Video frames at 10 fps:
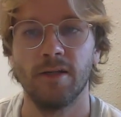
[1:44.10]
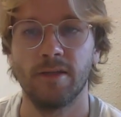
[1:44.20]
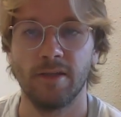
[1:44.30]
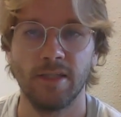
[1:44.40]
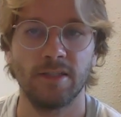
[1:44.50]

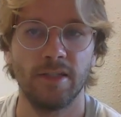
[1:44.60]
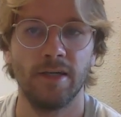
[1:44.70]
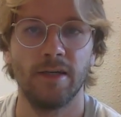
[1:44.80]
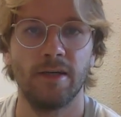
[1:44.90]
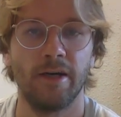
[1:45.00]
this
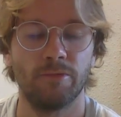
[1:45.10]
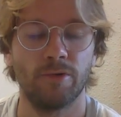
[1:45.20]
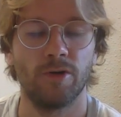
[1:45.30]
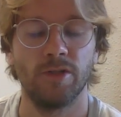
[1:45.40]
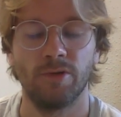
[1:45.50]
year, I
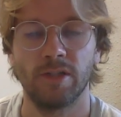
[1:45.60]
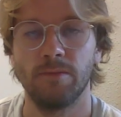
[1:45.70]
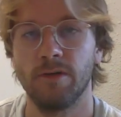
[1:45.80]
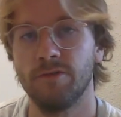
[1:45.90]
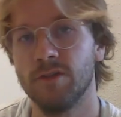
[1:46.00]
wrote and directed
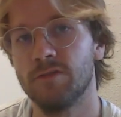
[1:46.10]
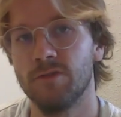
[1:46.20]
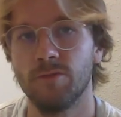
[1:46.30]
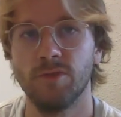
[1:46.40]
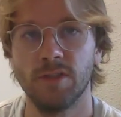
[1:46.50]
my first
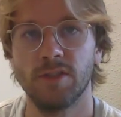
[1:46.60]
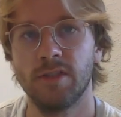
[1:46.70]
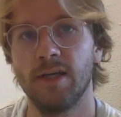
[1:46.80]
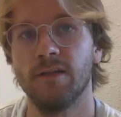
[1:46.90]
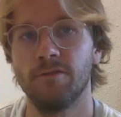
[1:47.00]
film, which is
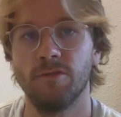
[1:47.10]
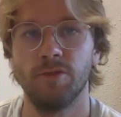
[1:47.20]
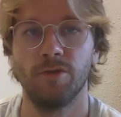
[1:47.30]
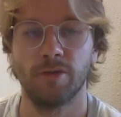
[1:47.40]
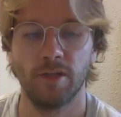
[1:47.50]
Stain, the film we're
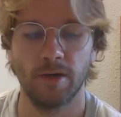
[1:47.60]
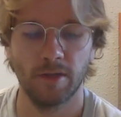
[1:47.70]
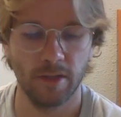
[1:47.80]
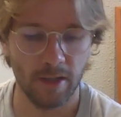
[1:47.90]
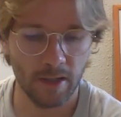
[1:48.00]
talking about
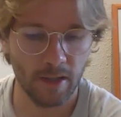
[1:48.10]
today.